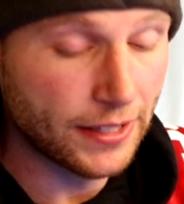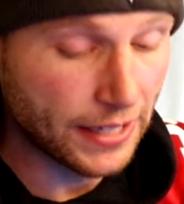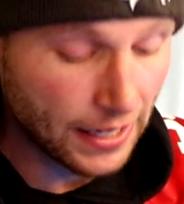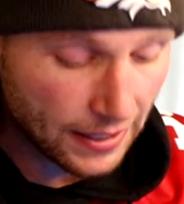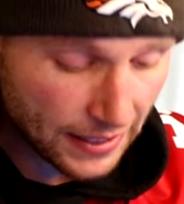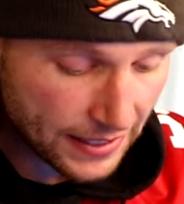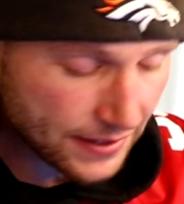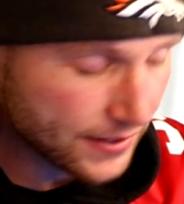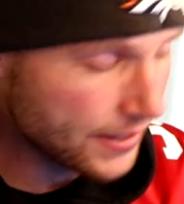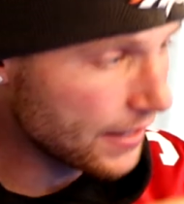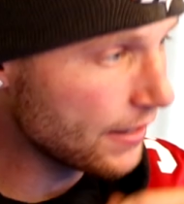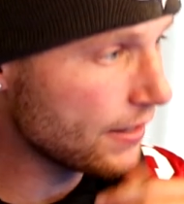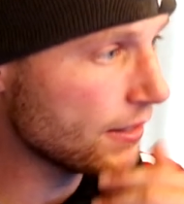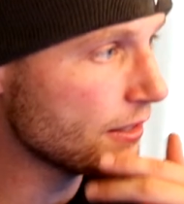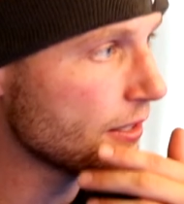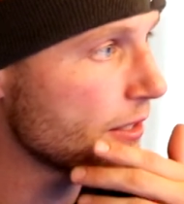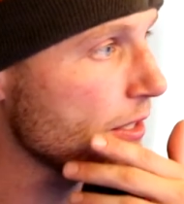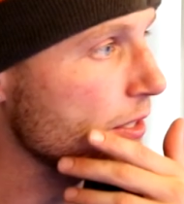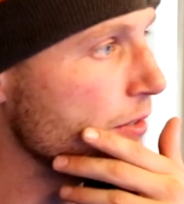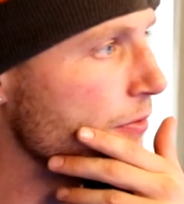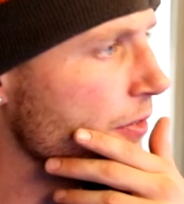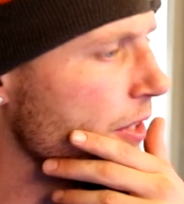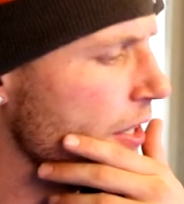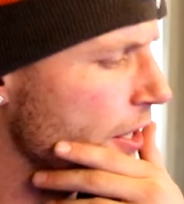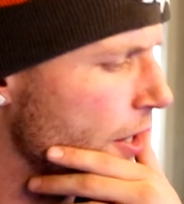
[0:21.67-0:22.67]
Now let's get into
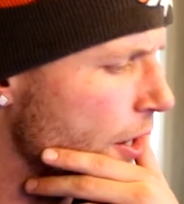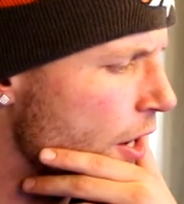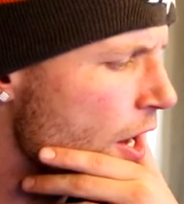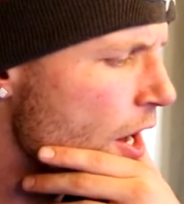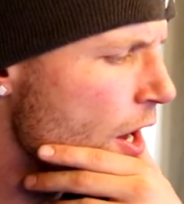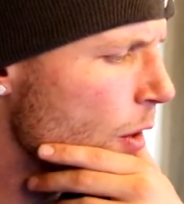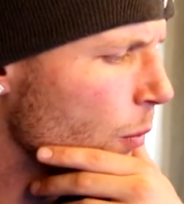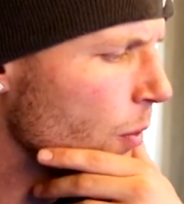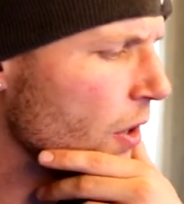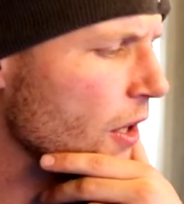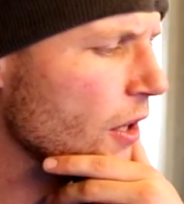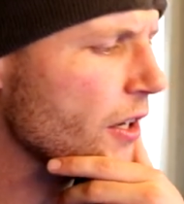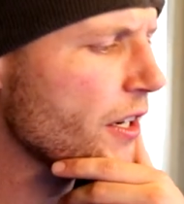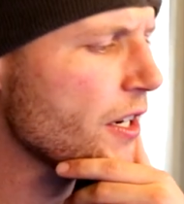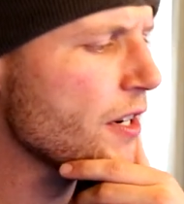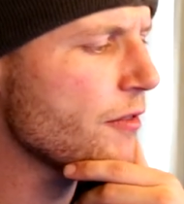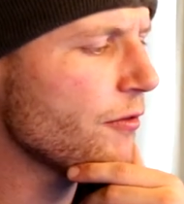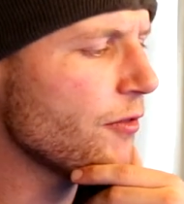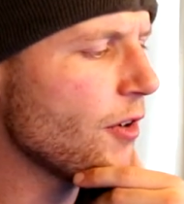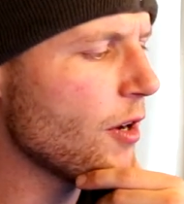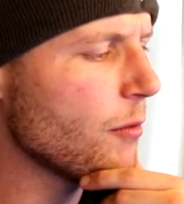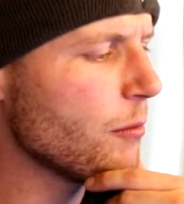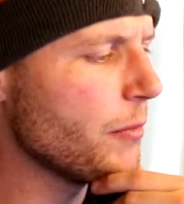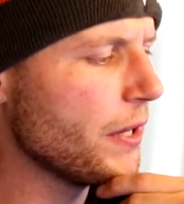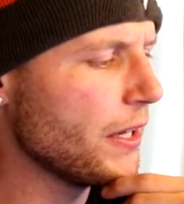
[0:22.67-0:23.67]
this video. We're looking at
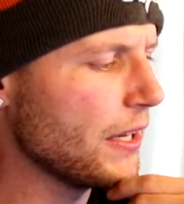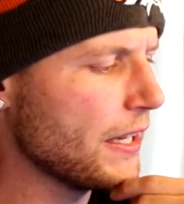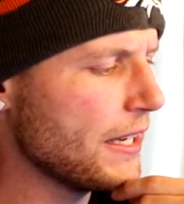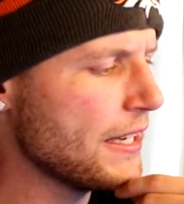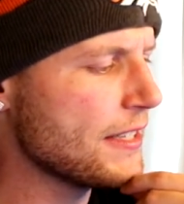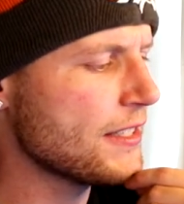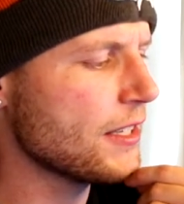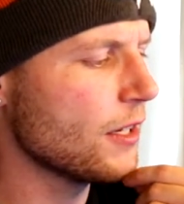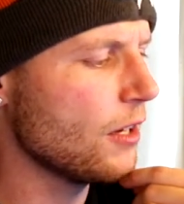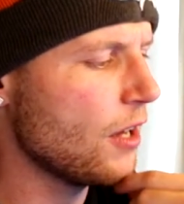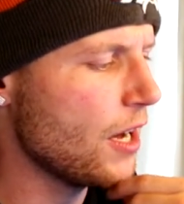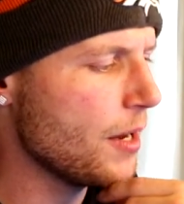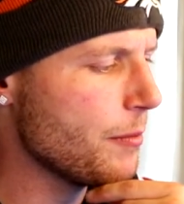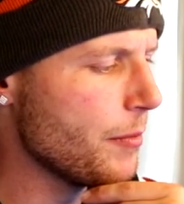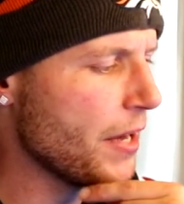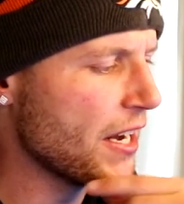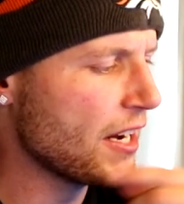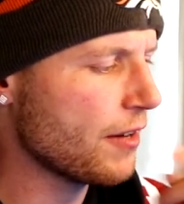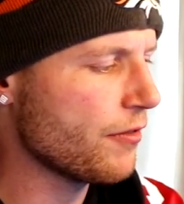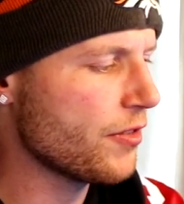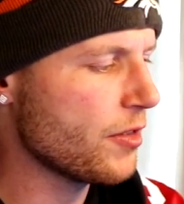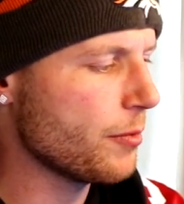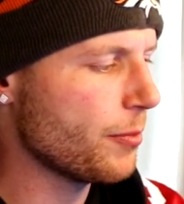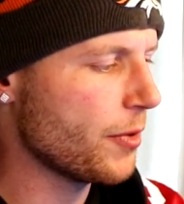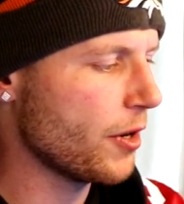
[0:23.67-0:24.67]
Von Miller, he's a
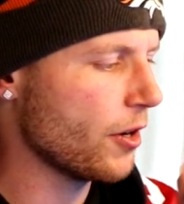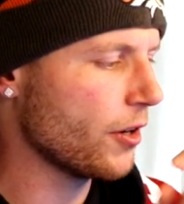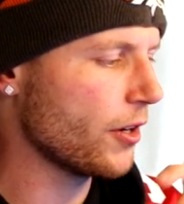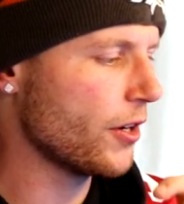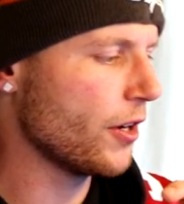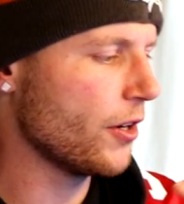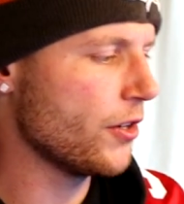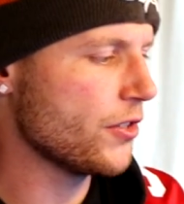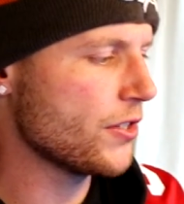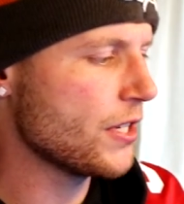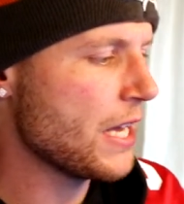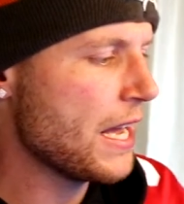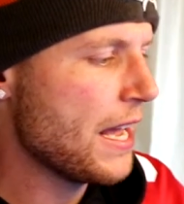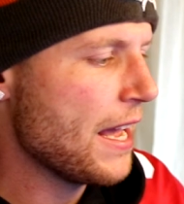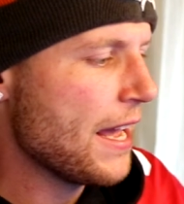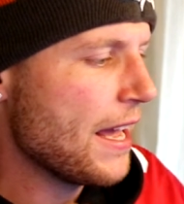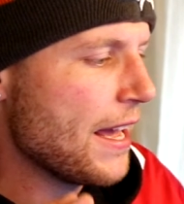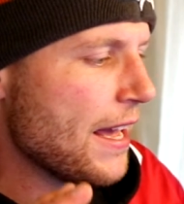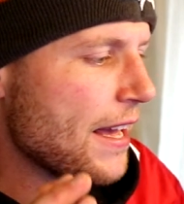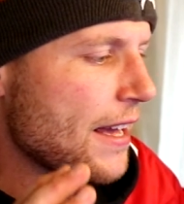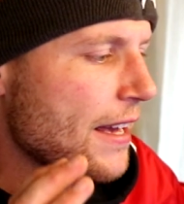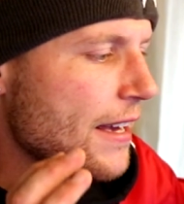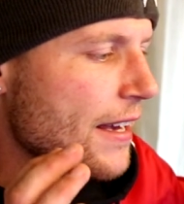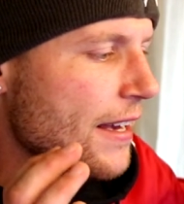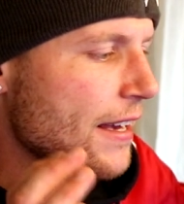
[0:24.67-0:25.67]
linebacker for the Broncos.
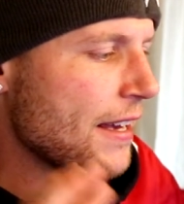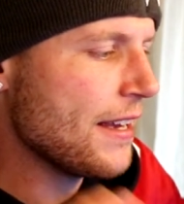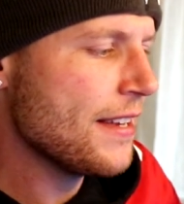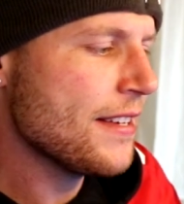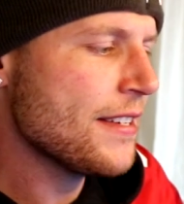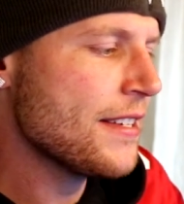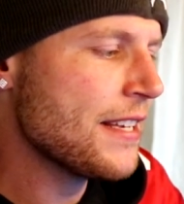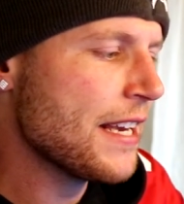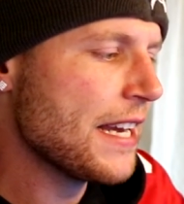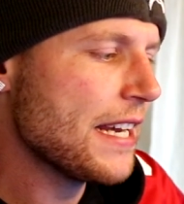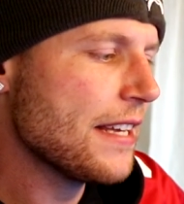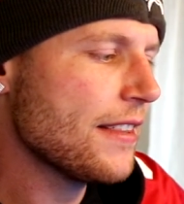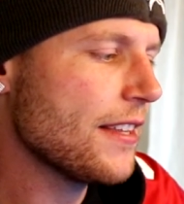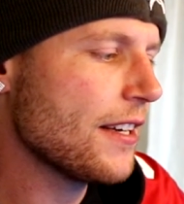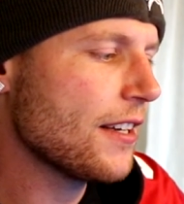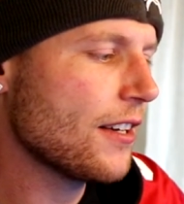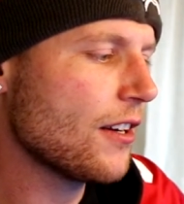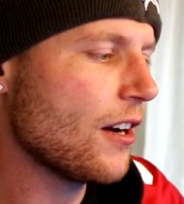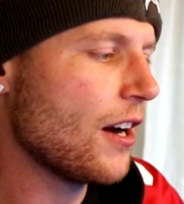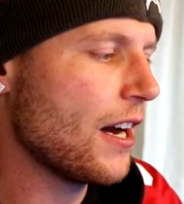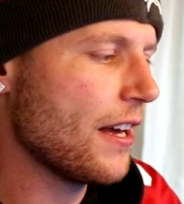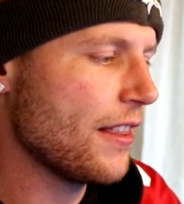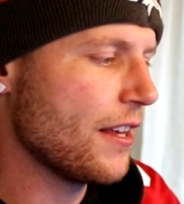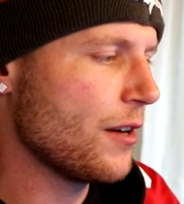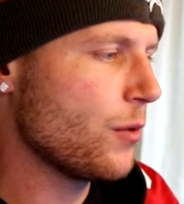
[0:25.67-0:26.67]
Is he the
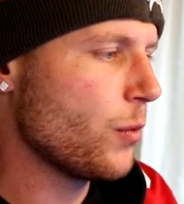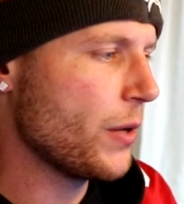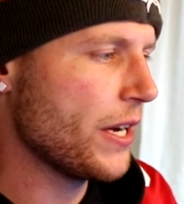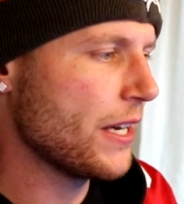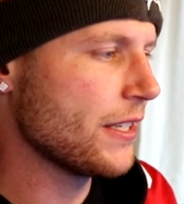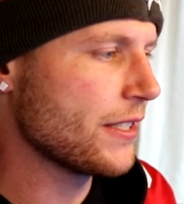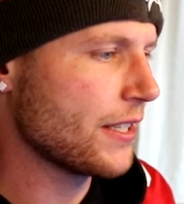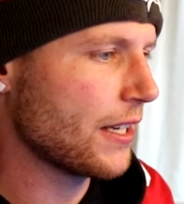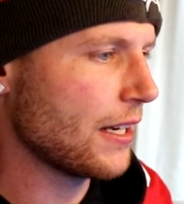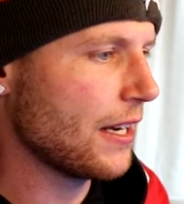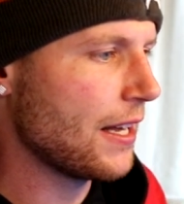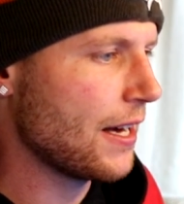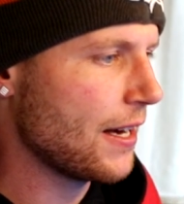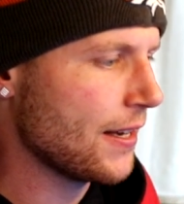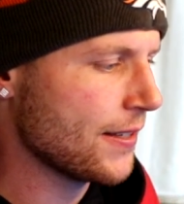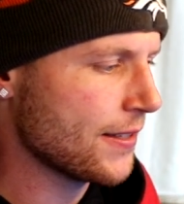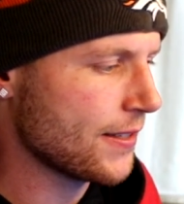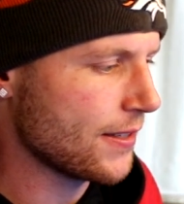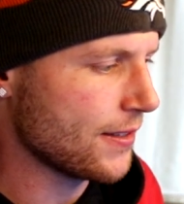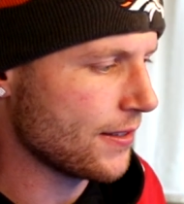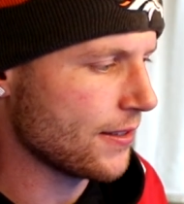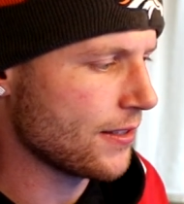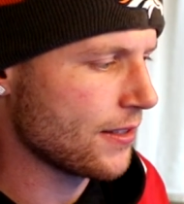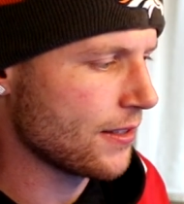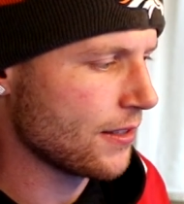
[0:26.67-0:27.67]
guy that wears
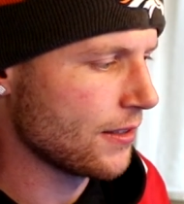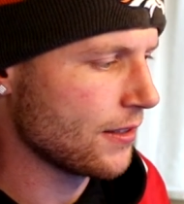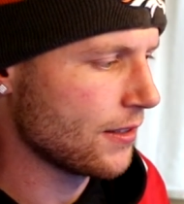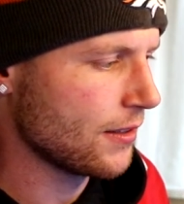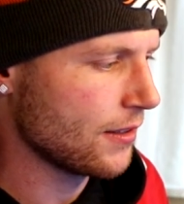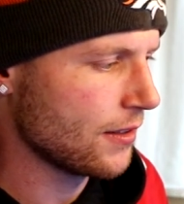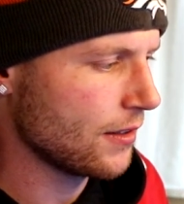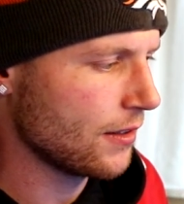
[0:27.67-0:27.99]
glasses?